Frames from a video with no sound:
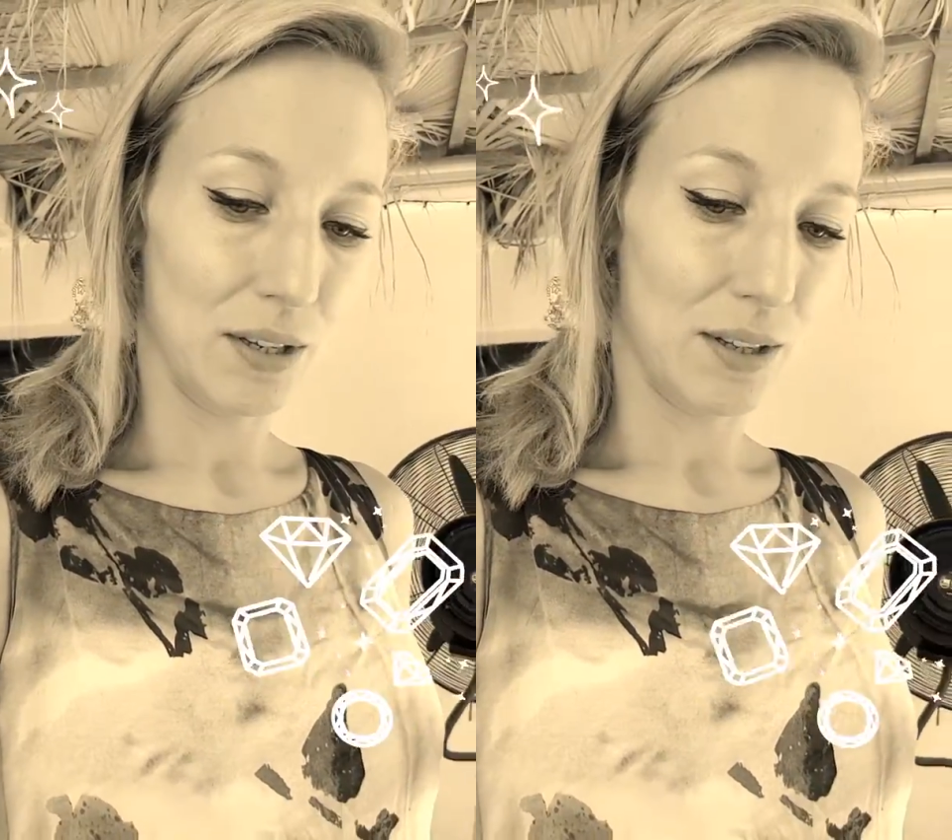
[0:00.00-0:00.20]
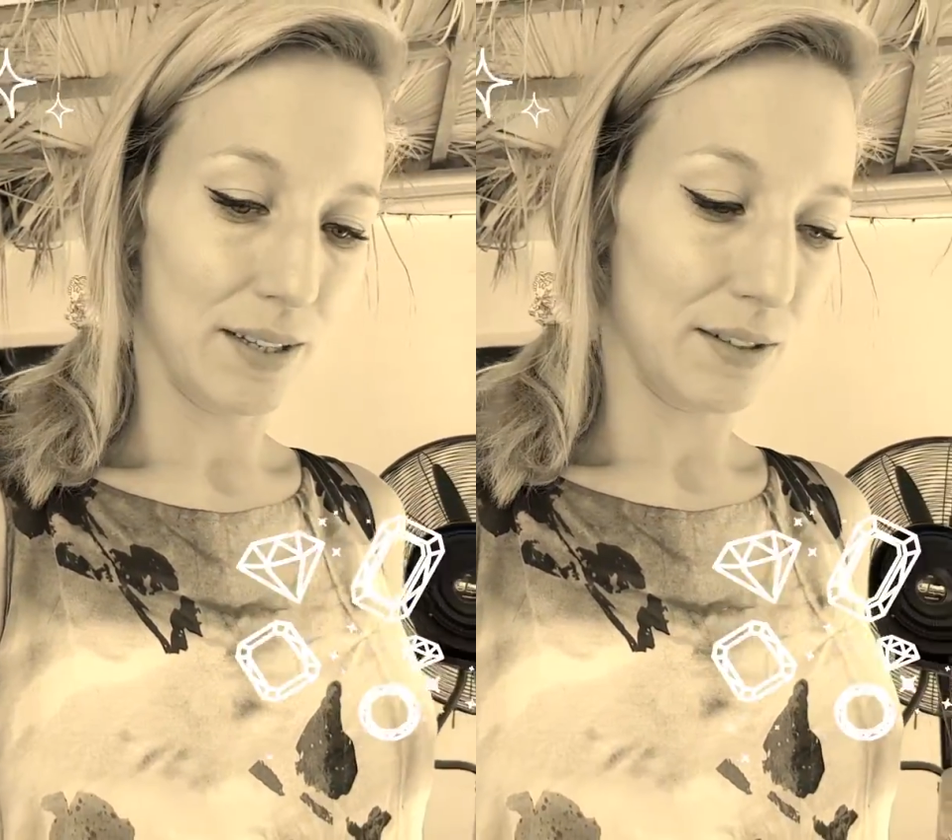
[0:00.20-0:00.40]

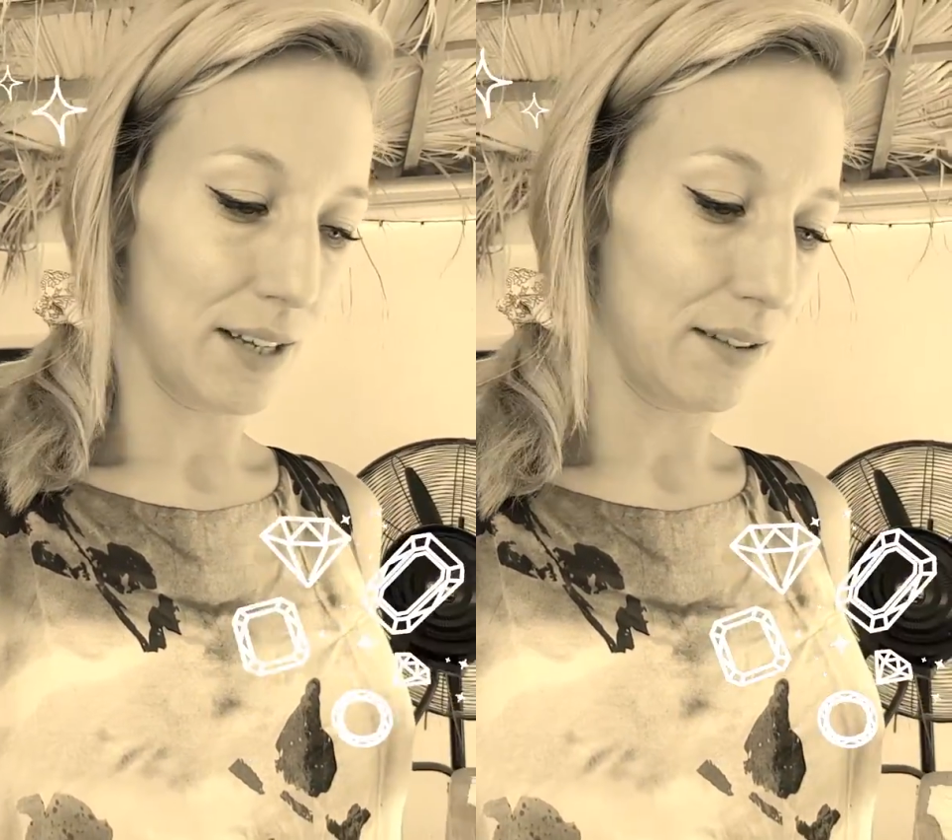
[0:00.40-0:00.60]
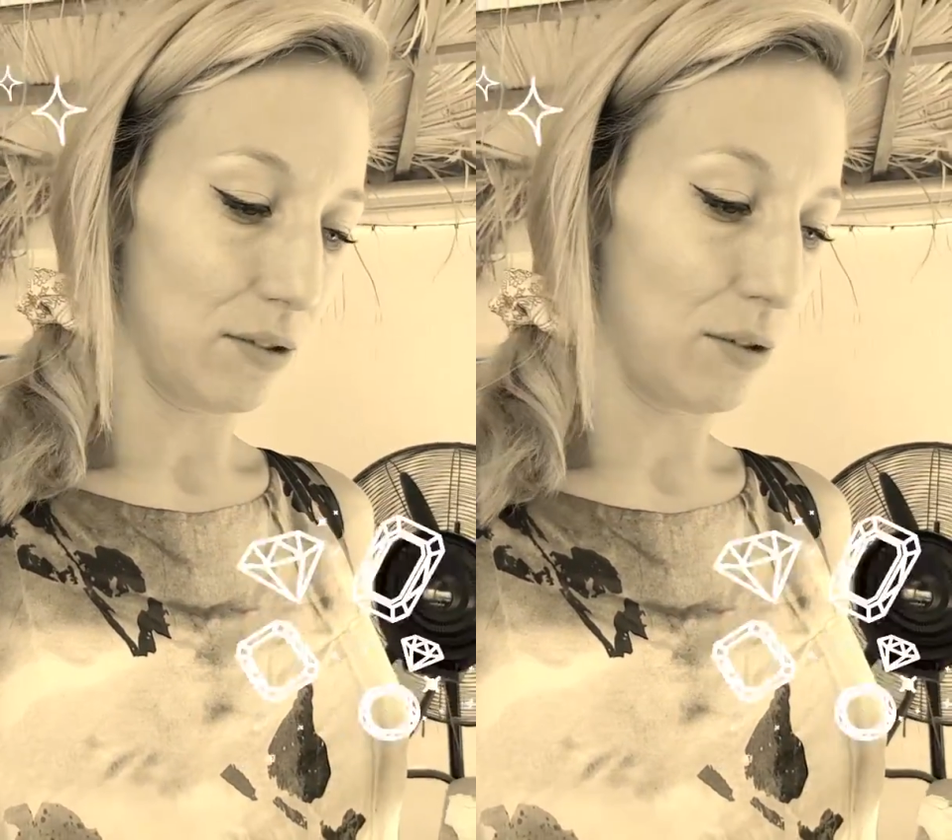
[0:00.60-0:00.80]
let's
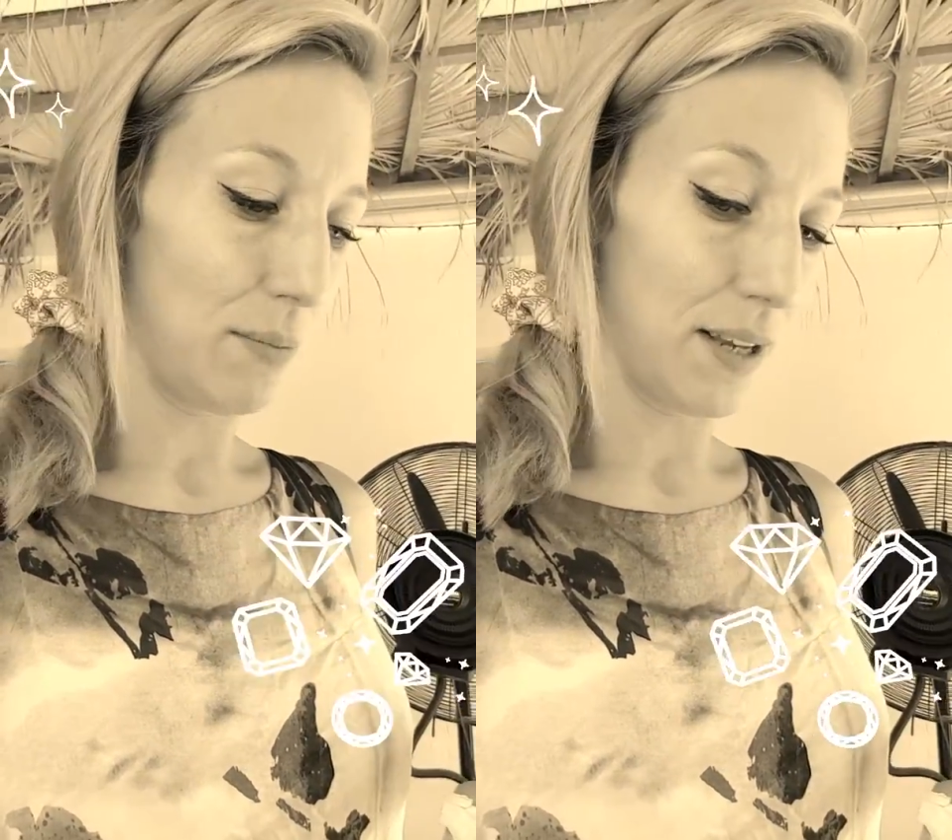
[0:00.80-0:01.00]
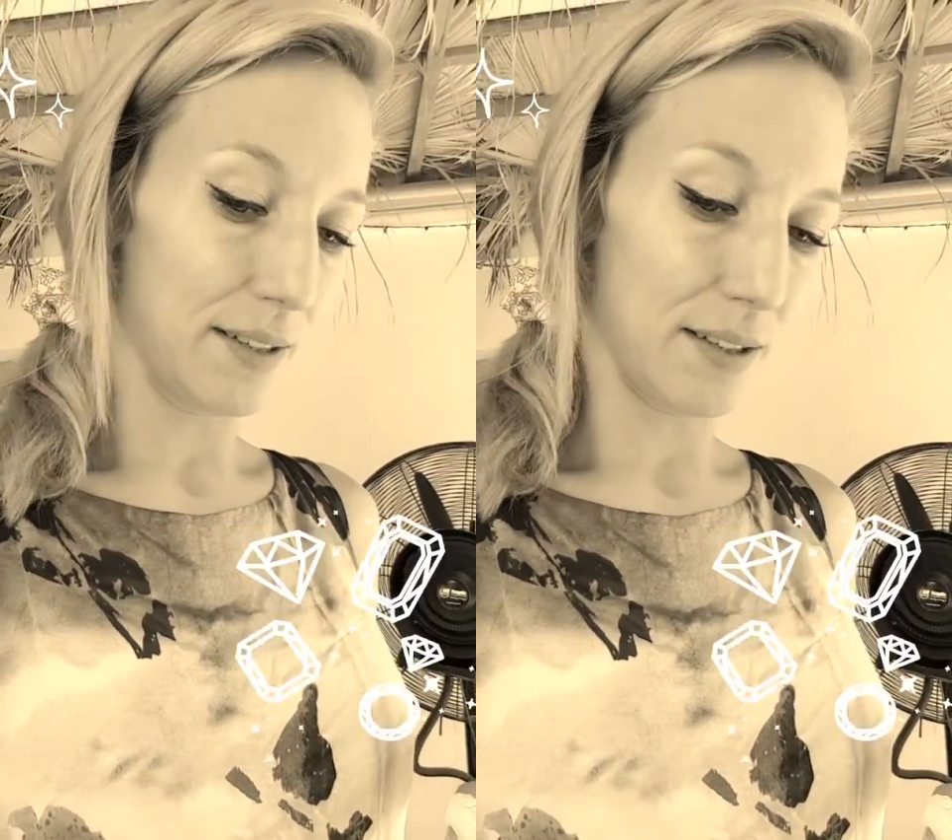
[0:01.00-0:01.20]
get to the
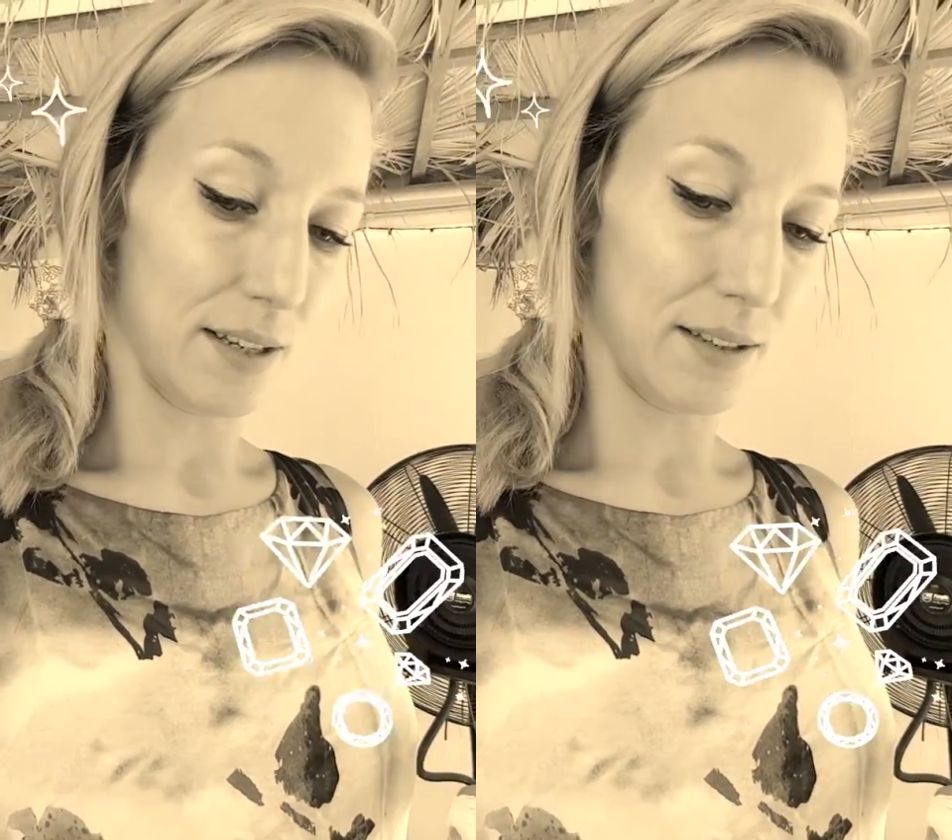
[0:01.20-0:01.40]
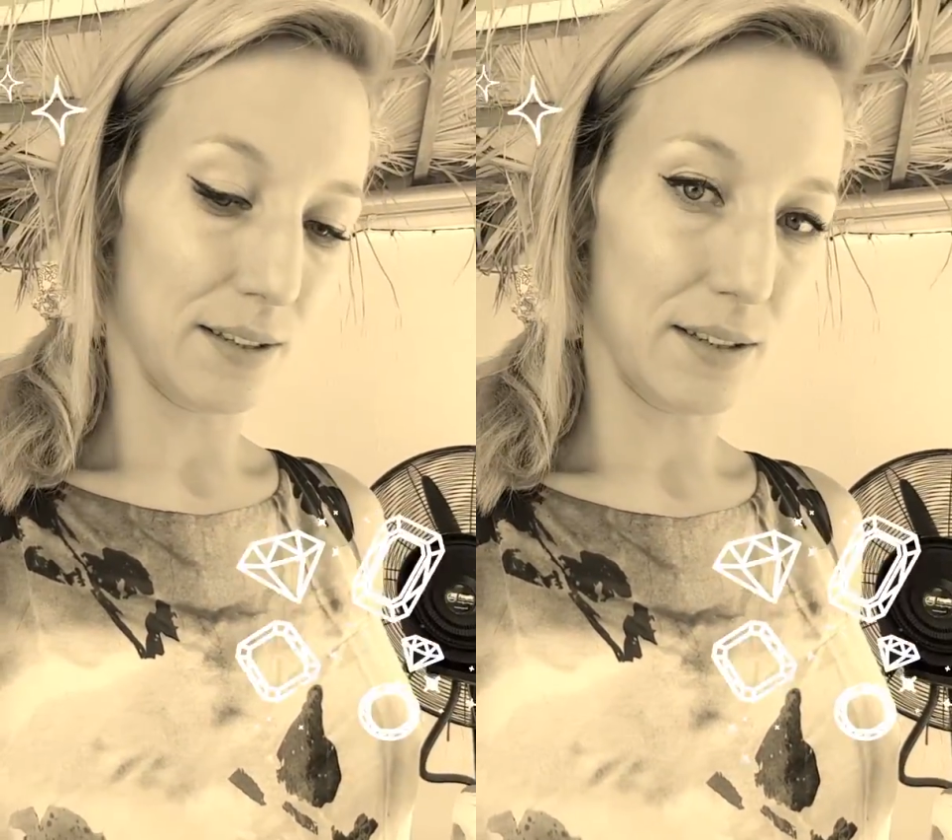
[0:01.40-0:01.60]

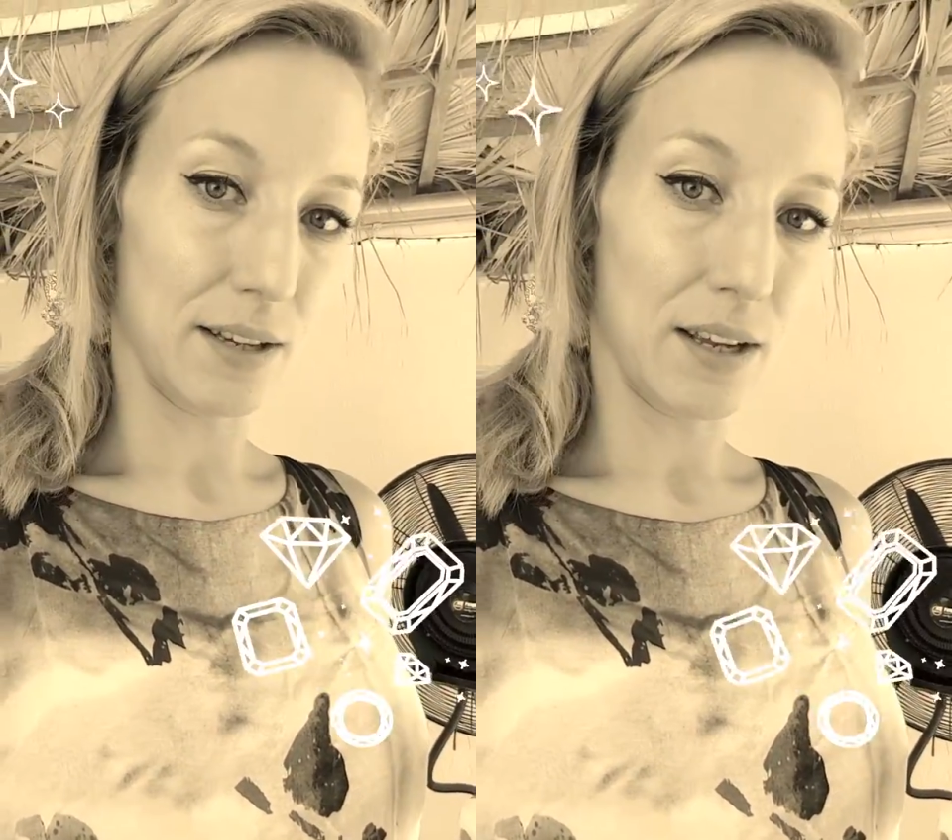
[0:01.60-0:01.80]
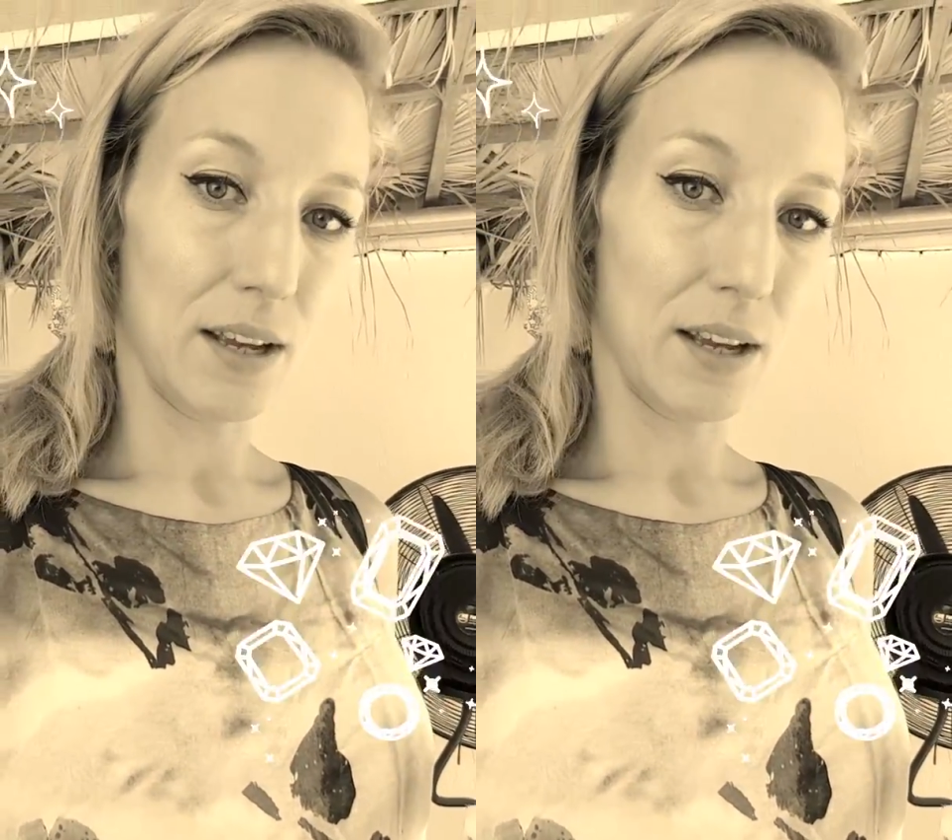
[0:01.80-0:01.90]
basics.